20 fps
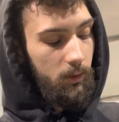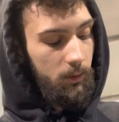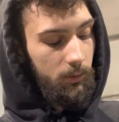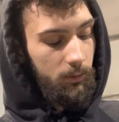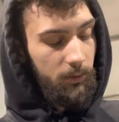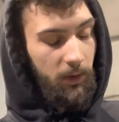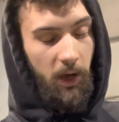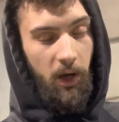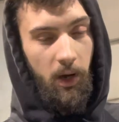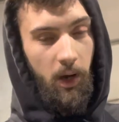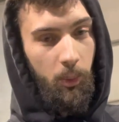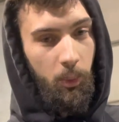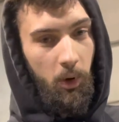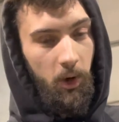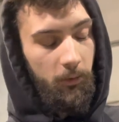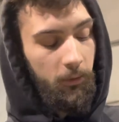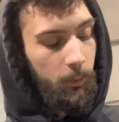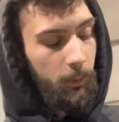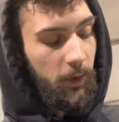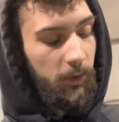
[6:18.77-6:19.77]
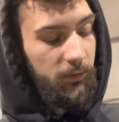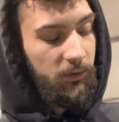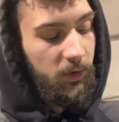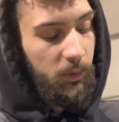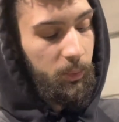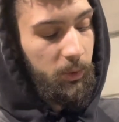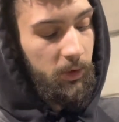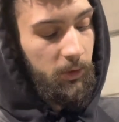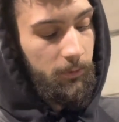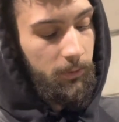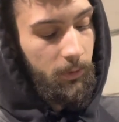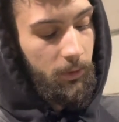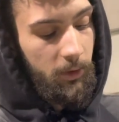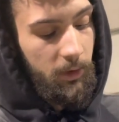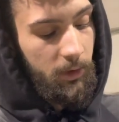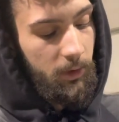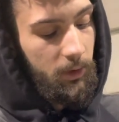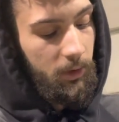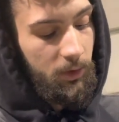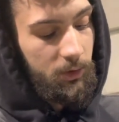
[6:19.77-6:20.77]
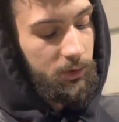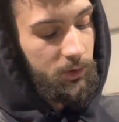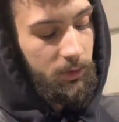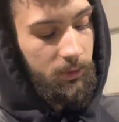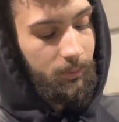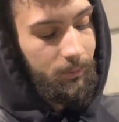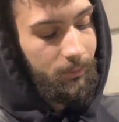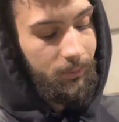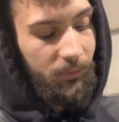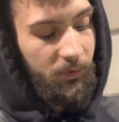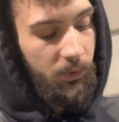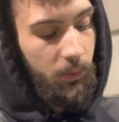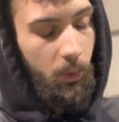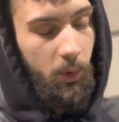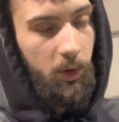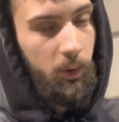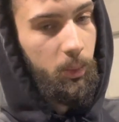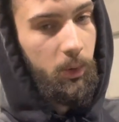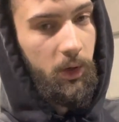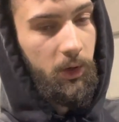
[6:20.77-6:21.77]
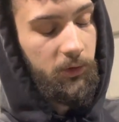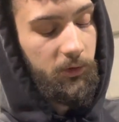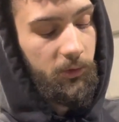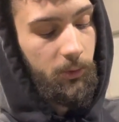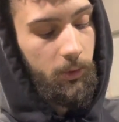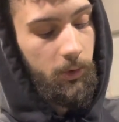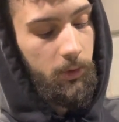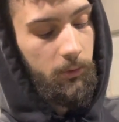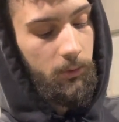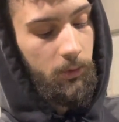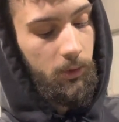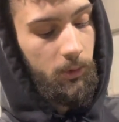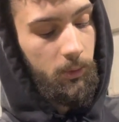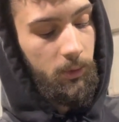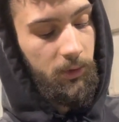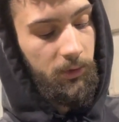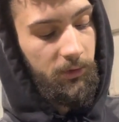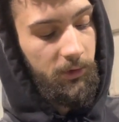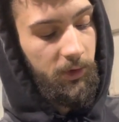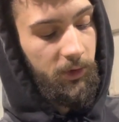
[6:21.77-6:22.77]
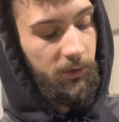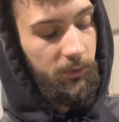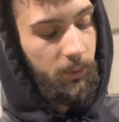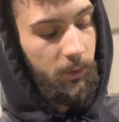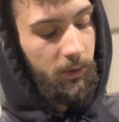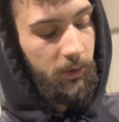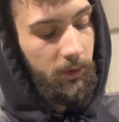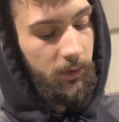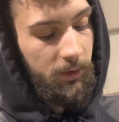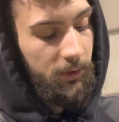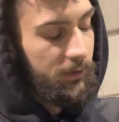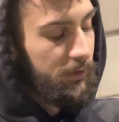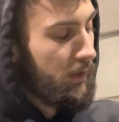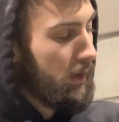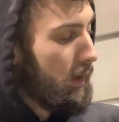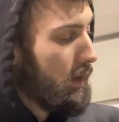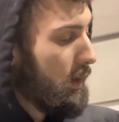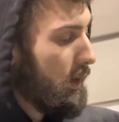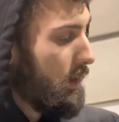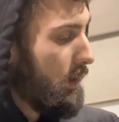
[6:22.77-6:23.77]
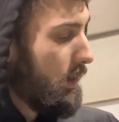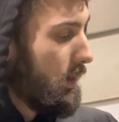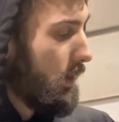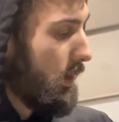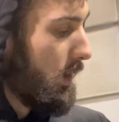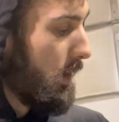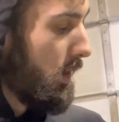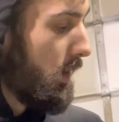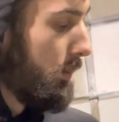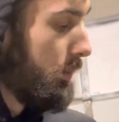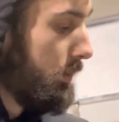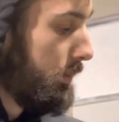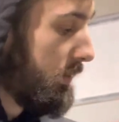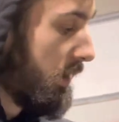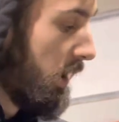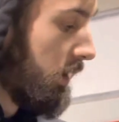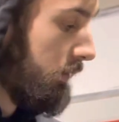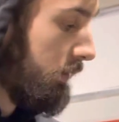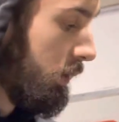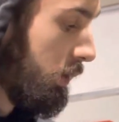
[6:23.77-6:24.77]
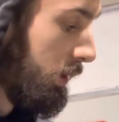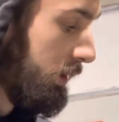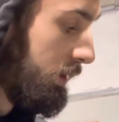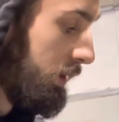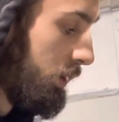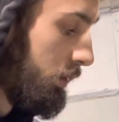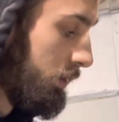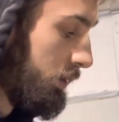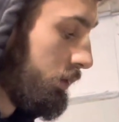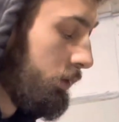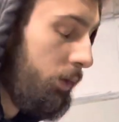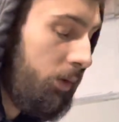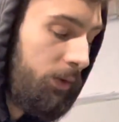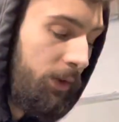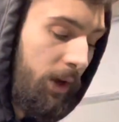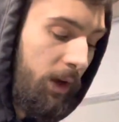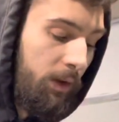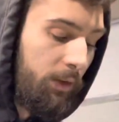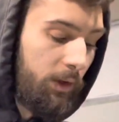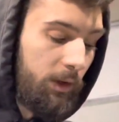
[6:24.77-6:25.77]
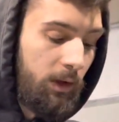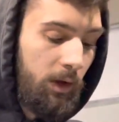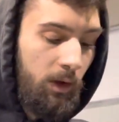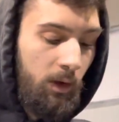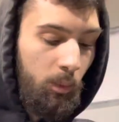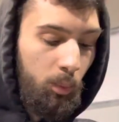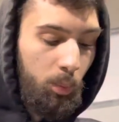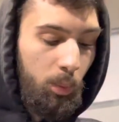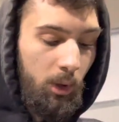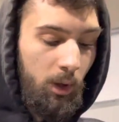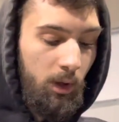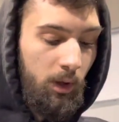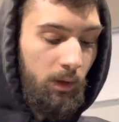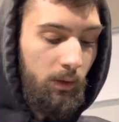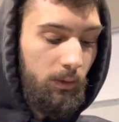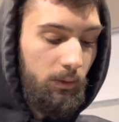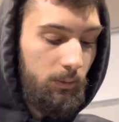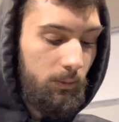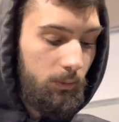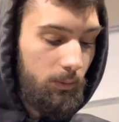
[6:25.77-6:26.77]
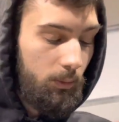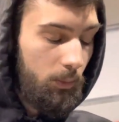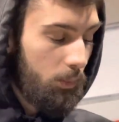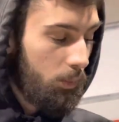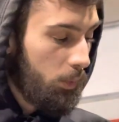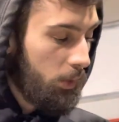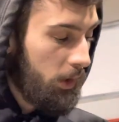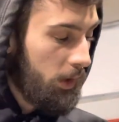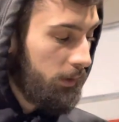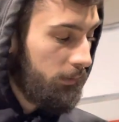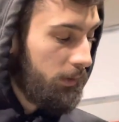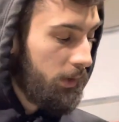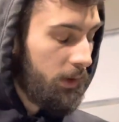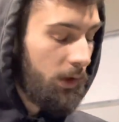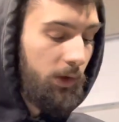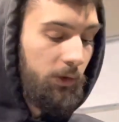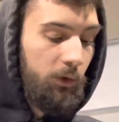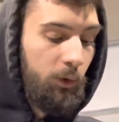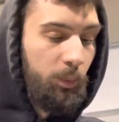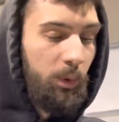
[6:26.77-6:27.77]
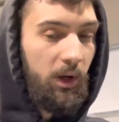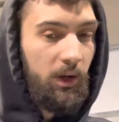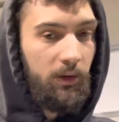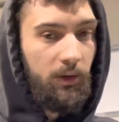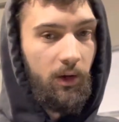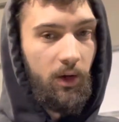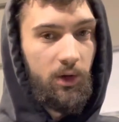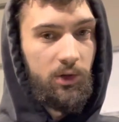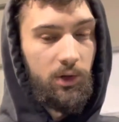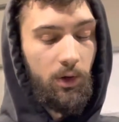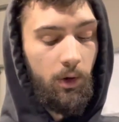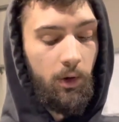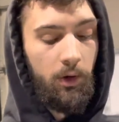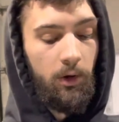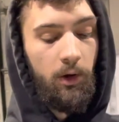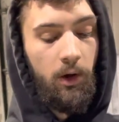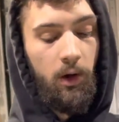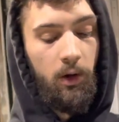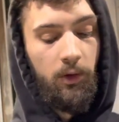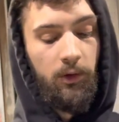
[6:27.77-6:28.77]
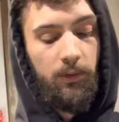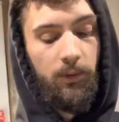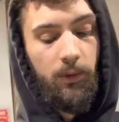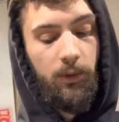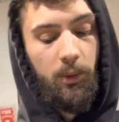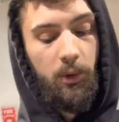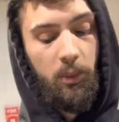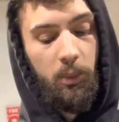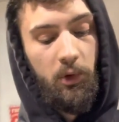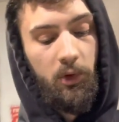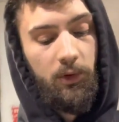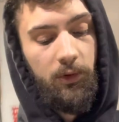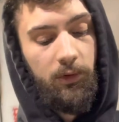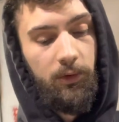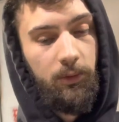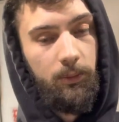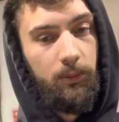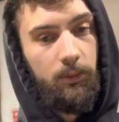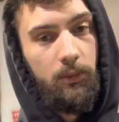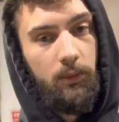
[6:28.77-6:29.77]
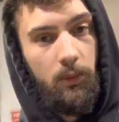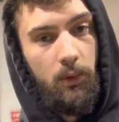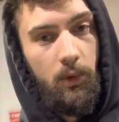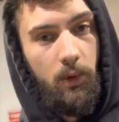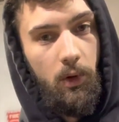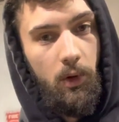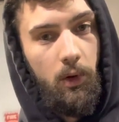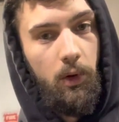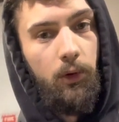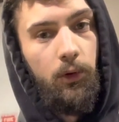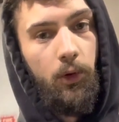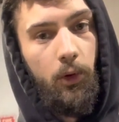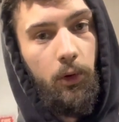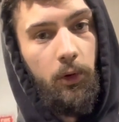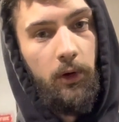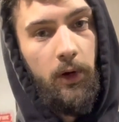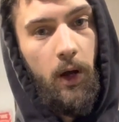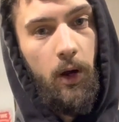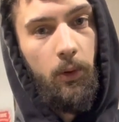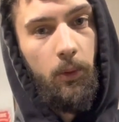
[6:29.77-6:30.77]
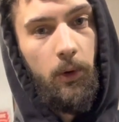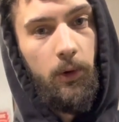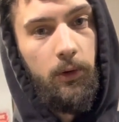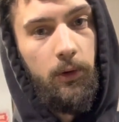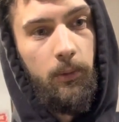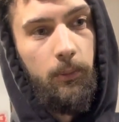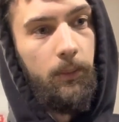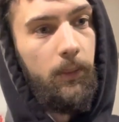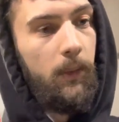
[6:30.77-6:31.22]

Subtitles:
That I bought from FCP for like an extra $20 or whatever it was. It is what it is. Kind of annoying they don't include that in the kit, but whatever. I guess you paid the extra $100 for 3 bolts. Totally not worth it.